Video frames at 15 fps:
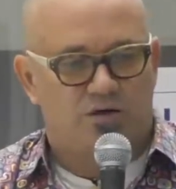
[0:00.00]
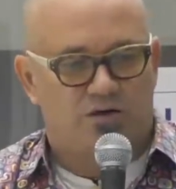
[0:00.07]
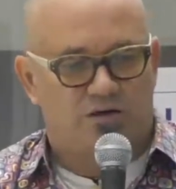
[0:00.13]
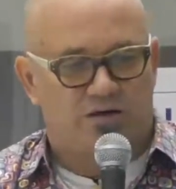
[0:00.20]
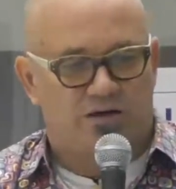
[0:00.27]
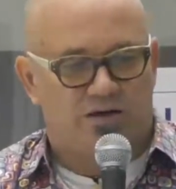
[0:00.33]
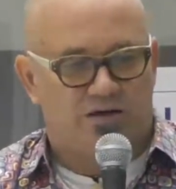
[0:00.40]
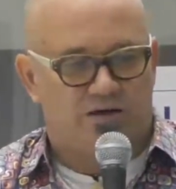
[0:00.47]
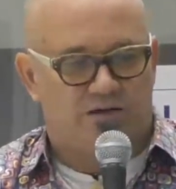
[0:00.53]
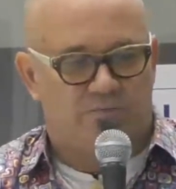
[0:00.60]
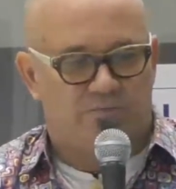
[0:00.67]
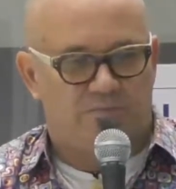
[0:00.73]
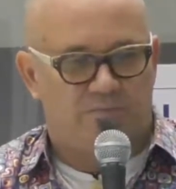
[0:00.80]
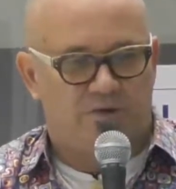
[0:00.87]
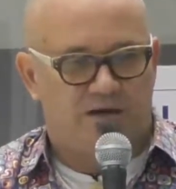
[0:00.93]

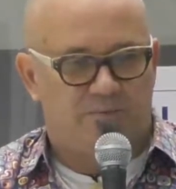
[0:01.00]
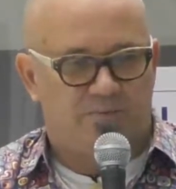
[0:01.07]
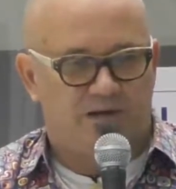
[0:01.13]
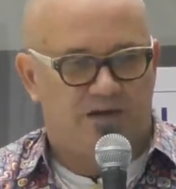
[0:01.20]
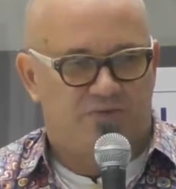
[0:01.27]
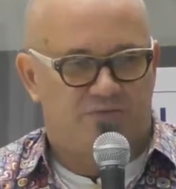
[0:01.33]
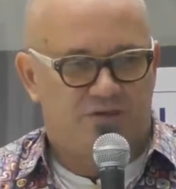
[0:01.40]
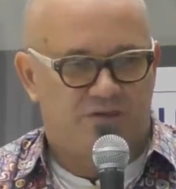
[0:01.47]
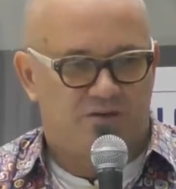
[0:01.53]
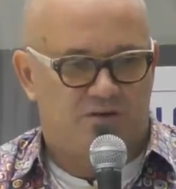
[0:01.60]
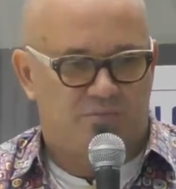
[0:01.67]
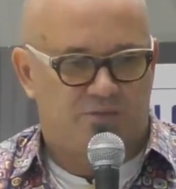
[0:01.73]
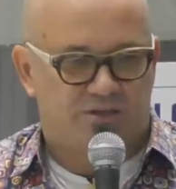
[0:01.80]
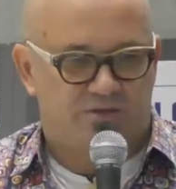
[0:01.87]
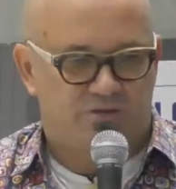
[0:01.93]
I may have hinted
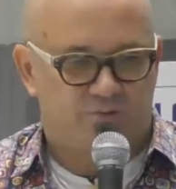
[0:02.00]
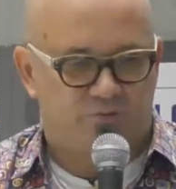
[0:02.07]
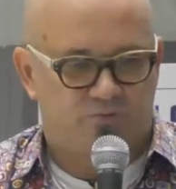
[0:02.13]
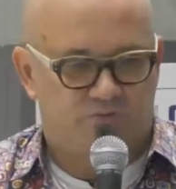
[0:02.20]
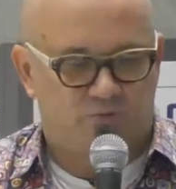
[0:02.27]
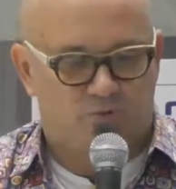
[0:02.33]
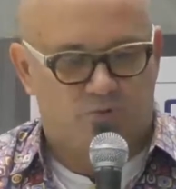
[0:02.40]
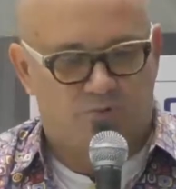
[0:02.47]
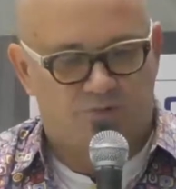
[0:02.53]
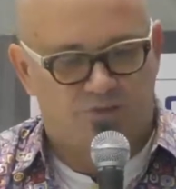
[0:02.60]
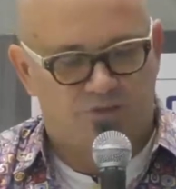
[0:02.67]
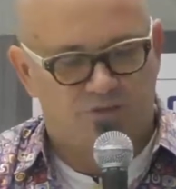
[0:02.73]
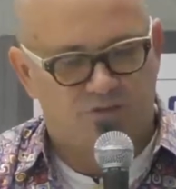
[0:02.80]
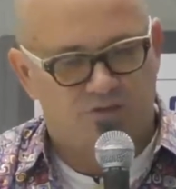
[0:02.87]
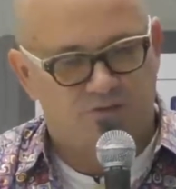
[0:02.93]
about this before,
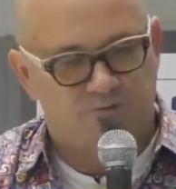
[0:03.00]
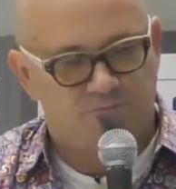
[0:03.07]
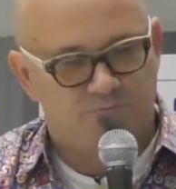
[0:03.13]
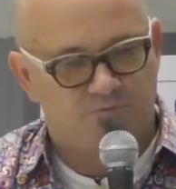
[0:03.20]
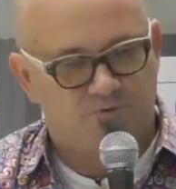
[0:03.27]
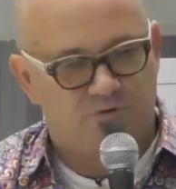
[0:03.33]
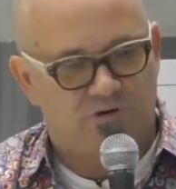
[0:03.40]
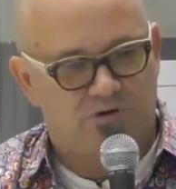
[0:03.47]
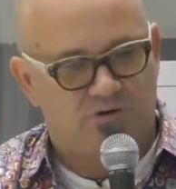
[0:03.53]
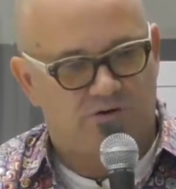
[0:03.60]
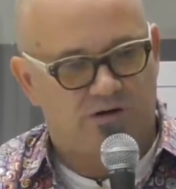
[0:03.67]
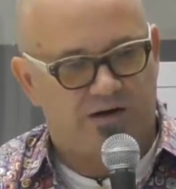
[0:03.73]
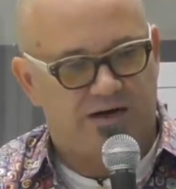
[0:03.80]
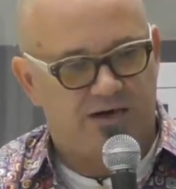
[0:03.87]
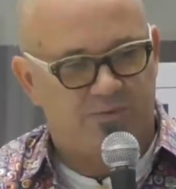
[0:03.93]
but
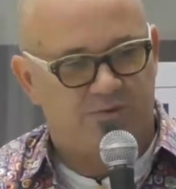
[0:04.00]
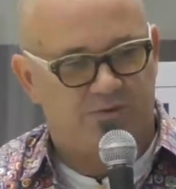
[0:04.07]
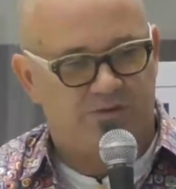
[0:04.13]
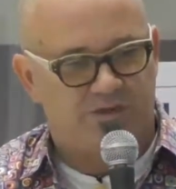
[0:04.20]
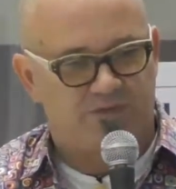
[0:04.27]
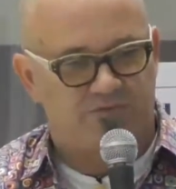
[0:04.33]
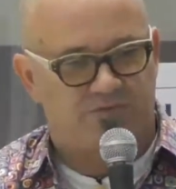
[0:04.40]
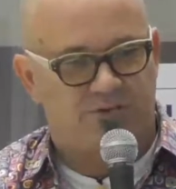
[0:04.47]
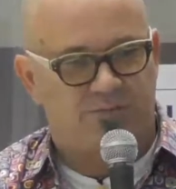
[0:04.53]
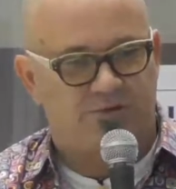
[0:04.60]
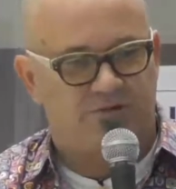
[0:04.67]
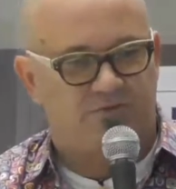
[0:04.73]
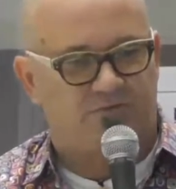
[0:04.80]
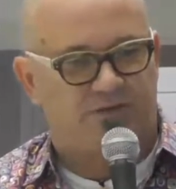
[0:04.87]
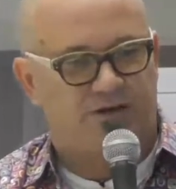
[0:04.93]
I believe that
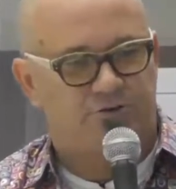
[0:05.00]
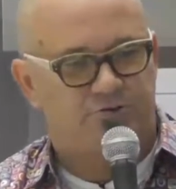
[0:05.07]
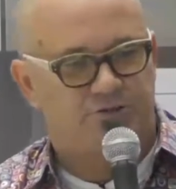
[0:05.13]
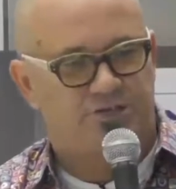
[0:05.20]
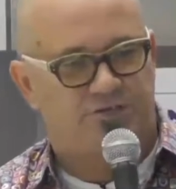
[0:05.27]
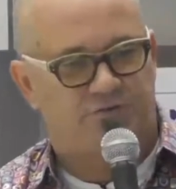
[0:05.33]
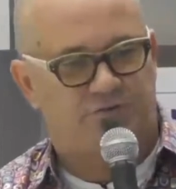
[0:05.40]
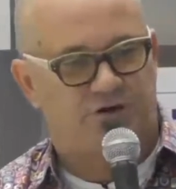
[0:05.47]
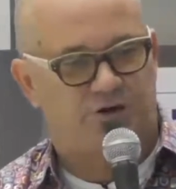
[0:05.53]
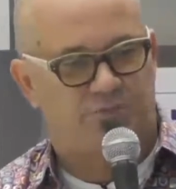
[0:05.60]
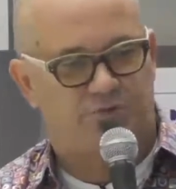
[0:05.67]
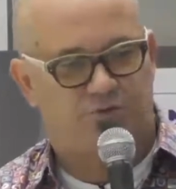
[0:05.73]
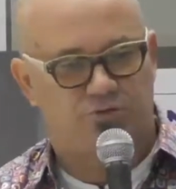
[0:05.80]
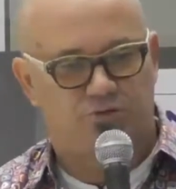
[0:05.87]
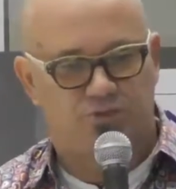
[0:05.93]
manufacturers have come
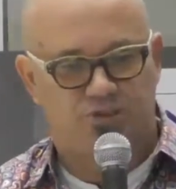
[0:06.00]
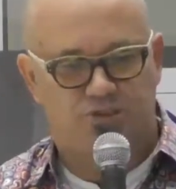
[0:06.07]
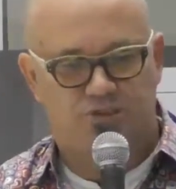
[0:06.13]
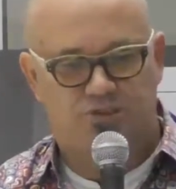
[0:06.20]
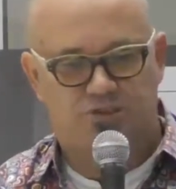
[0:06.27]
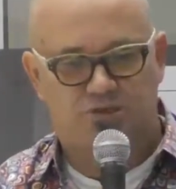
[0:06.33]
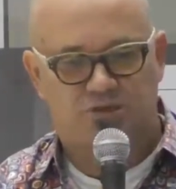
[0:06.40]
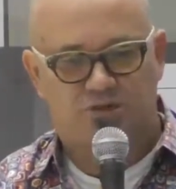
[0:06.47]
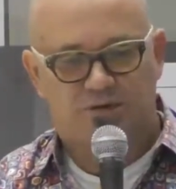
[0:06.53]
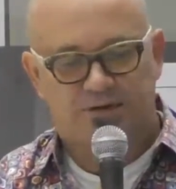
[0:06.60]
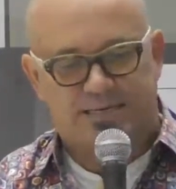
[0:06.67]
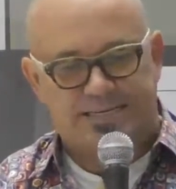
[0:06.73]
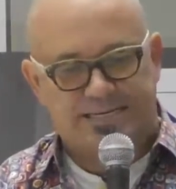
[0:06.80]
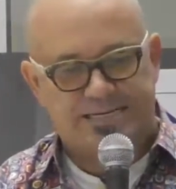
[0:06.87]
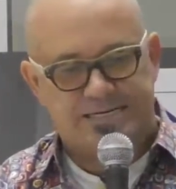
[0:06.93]
to this
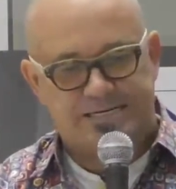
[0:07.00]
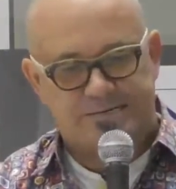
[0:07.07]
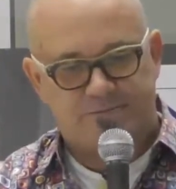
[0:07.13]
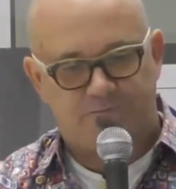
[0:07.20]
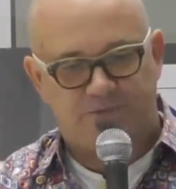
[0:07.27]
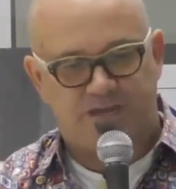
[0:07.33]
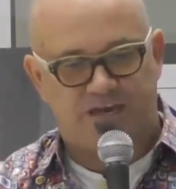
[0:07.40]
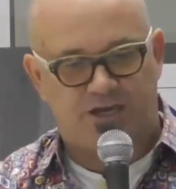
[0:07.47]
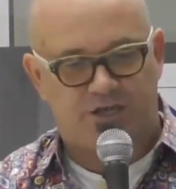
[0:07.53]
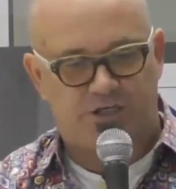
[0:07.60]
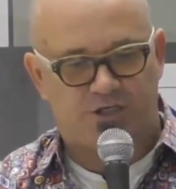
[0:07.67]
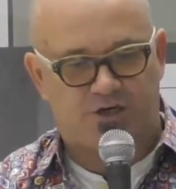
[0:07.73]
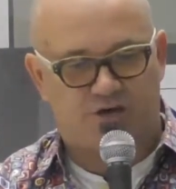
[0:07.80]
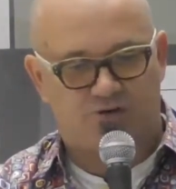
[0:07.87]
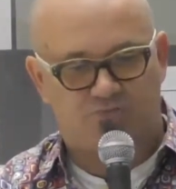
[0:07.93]
edge
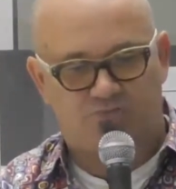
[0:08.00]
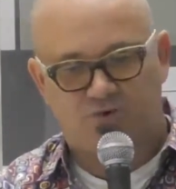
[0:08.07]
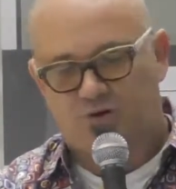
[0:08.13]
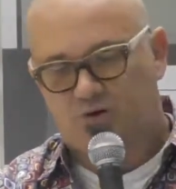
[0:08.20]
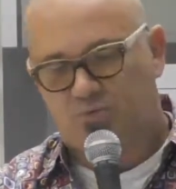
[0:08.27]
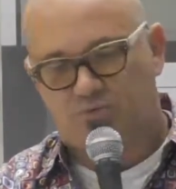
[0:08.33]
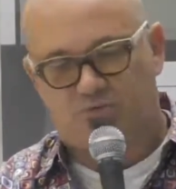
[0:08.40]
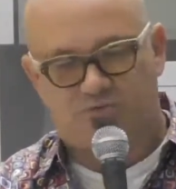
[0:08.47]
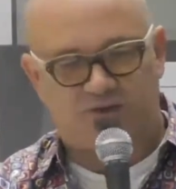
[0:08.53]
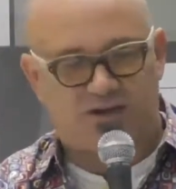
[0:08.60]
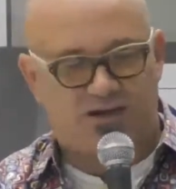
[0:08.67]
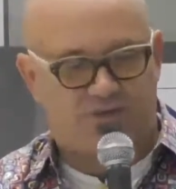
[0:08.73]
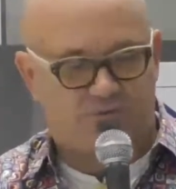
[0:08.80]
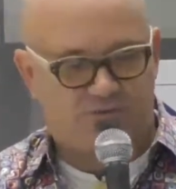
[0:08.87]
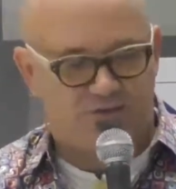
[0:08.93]
of we've done
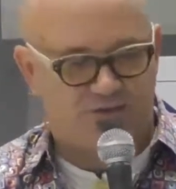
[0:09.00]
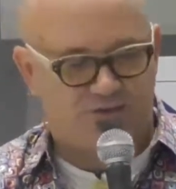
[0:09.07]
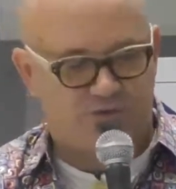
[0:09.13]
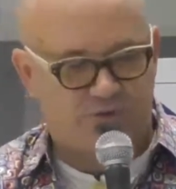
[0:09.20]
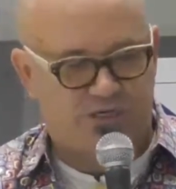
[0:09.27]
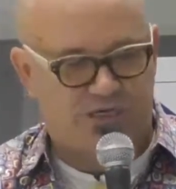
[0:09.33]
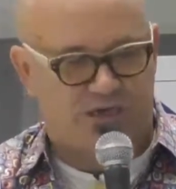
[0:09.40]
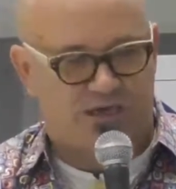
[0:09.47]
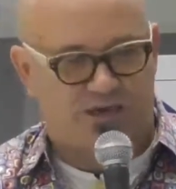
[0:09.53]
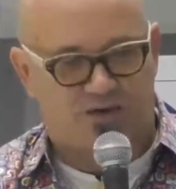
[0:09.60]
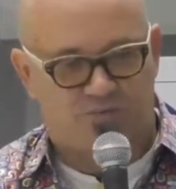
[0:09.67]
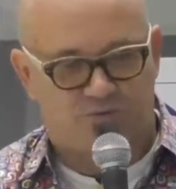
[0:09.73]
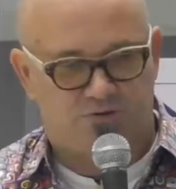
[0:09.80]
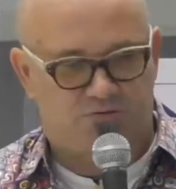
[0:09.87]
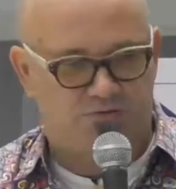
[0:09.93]
everything we can.
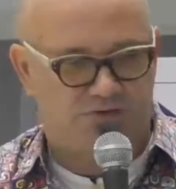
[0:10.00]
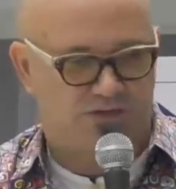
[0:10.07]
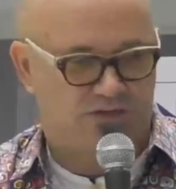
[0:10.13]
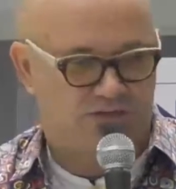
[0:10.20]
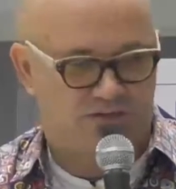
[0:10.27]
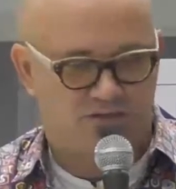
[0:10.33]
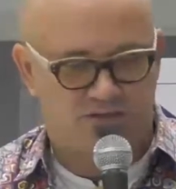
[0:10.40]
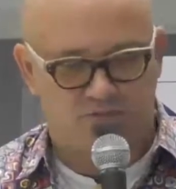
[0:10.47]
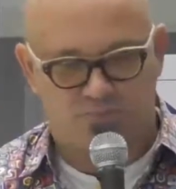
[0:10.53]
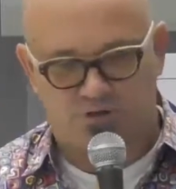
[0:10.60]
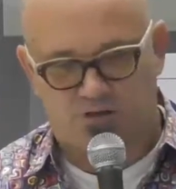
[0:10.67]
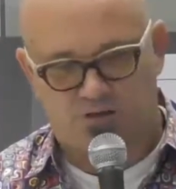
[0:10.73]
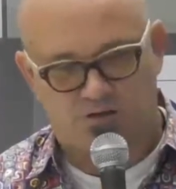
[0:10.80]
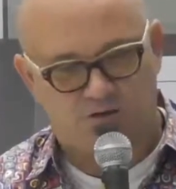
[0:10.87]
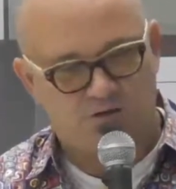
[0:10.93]
We've done
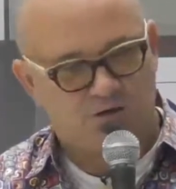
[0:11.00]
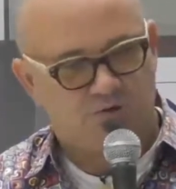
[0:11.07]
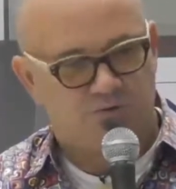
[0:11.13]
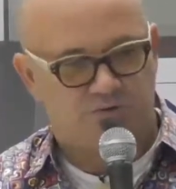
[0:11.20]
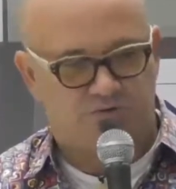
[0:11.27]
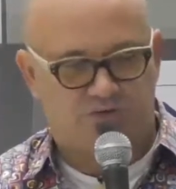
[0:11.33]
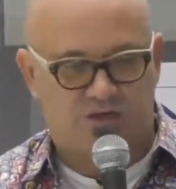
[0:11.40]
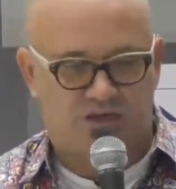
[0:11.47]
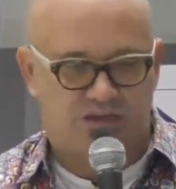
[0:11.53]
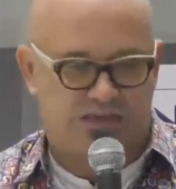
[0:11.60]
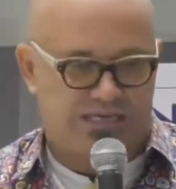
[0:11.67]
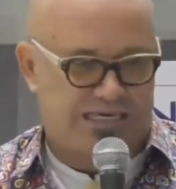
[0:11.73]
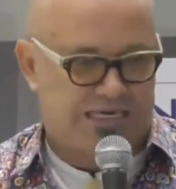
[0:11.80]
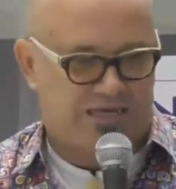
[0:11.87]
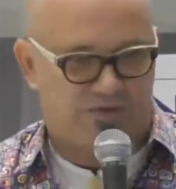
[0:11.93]
Sigma, we've done
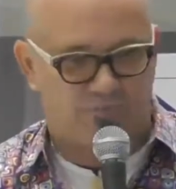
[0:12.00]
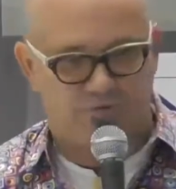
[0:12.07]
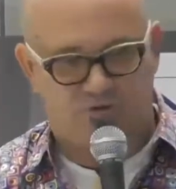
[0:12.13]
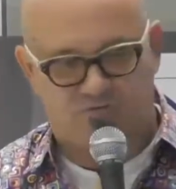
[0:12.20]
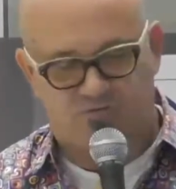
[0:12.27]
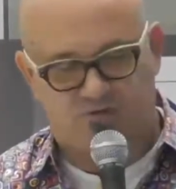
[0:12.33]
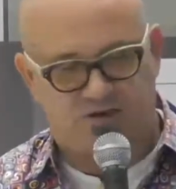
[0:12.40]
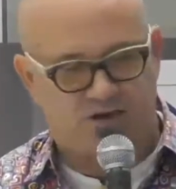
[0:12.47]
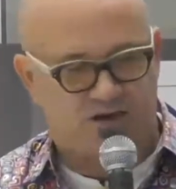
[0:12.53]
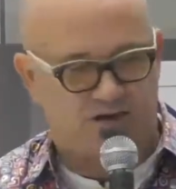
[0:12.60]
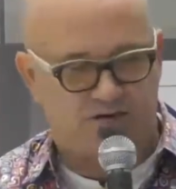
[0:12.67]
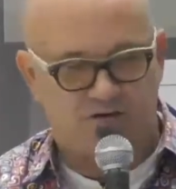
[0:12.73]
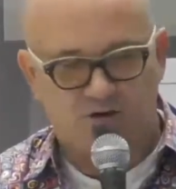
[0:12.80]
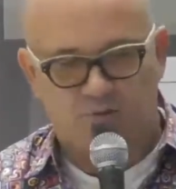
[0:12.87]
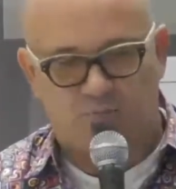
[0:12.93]
Lean, we've
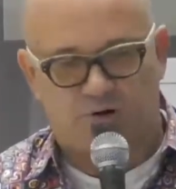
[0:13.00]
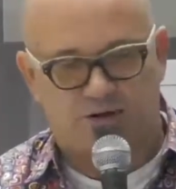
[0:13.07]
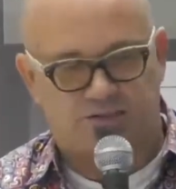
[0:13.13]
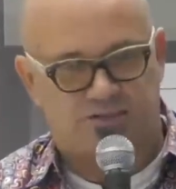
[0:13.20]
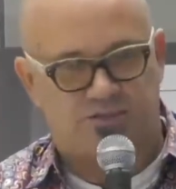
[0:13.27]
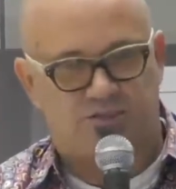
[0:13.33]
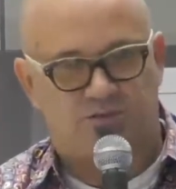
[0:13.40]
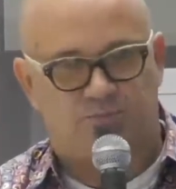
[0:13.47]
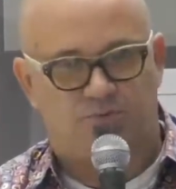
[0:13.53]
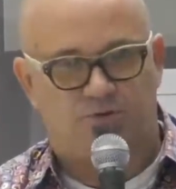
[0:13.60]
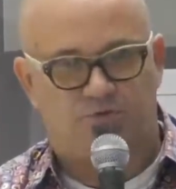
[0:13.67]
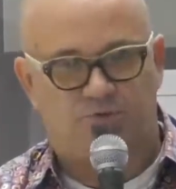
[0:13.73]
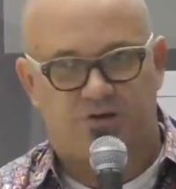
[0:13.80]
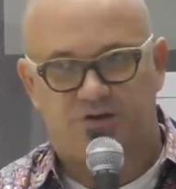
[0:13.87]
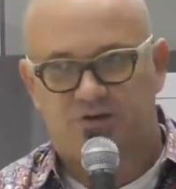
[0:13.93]
done process
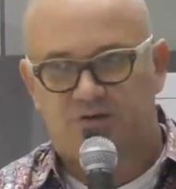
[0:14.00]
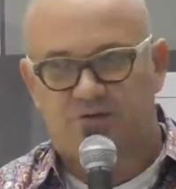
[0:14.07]
improvement.